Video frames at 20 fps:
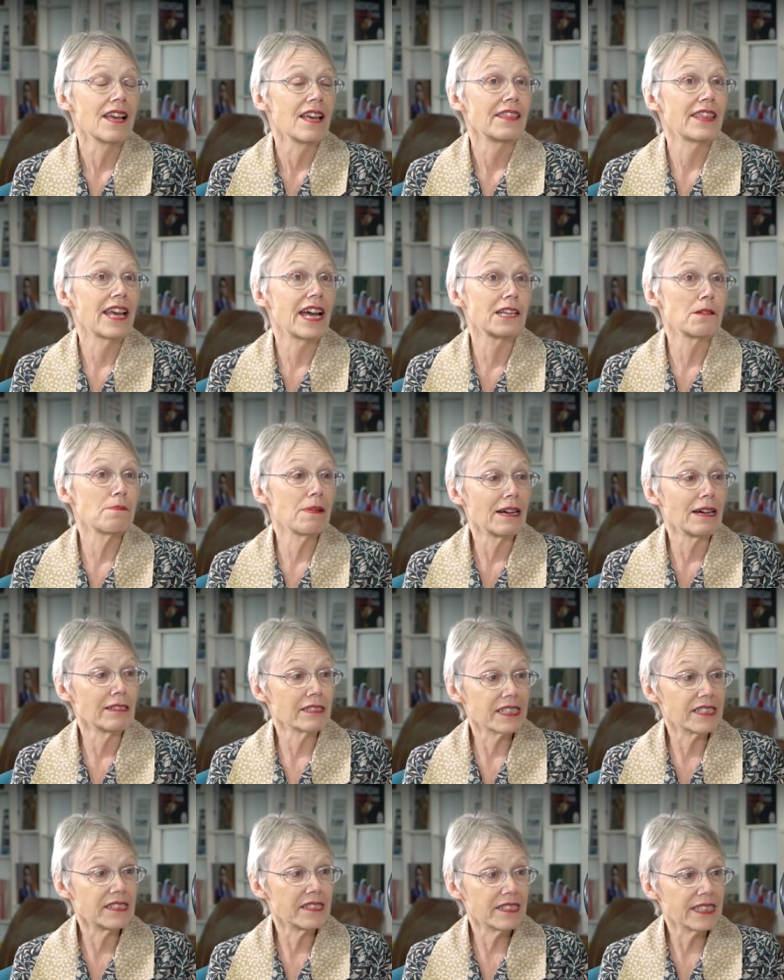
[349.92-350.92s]
that about
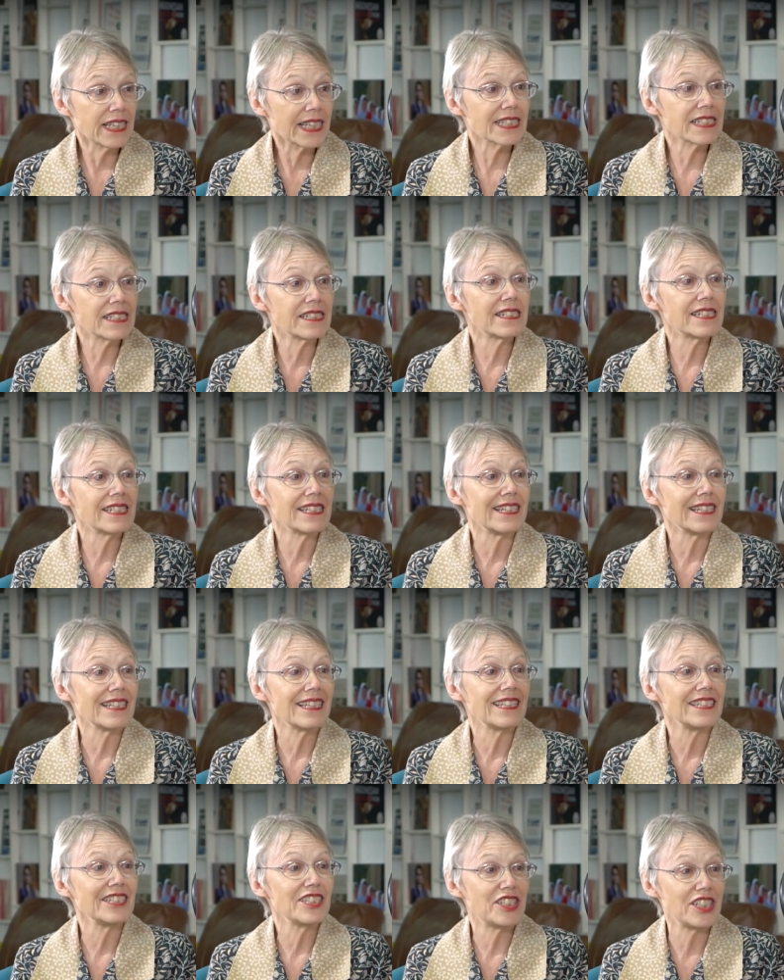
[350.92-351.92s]

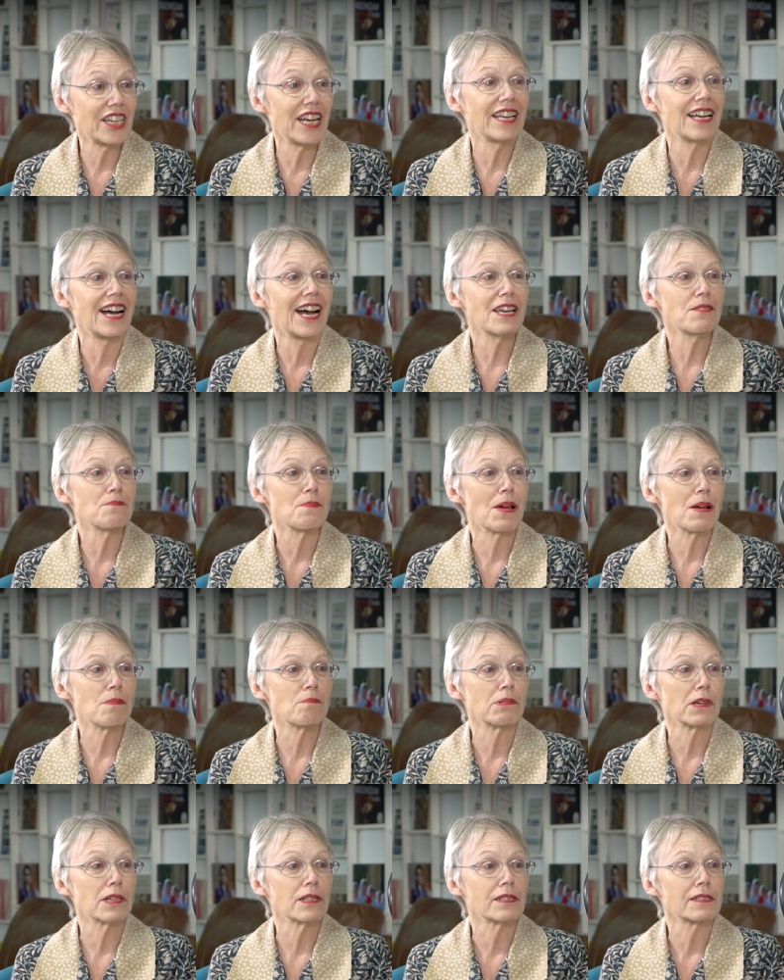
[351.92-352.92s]
60 JI
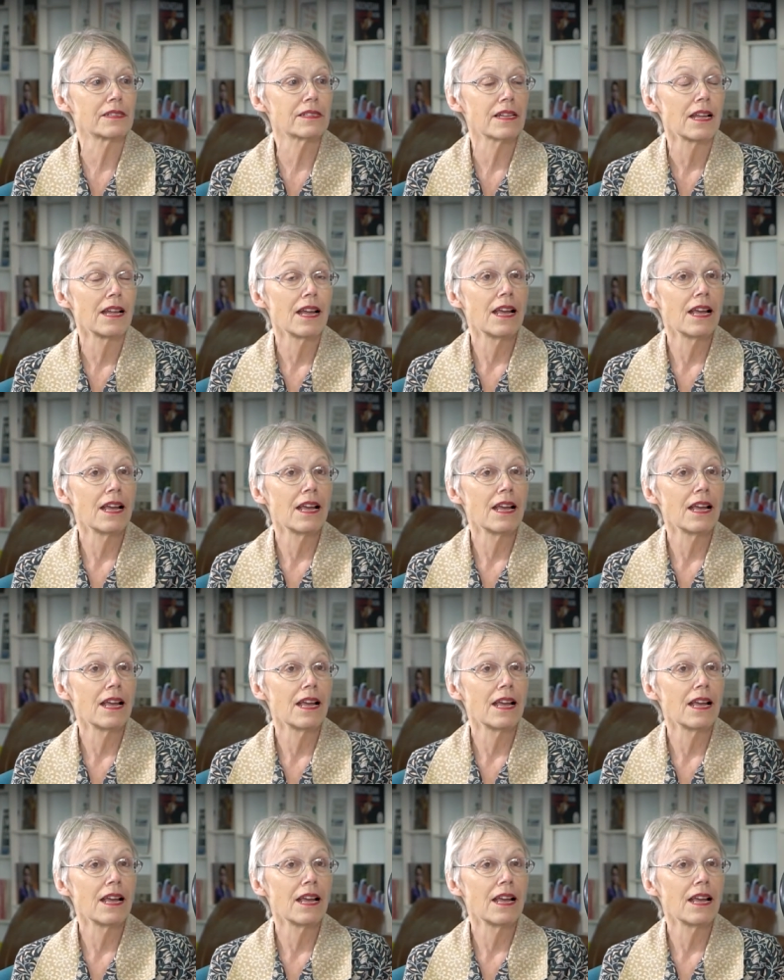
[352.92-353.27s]
members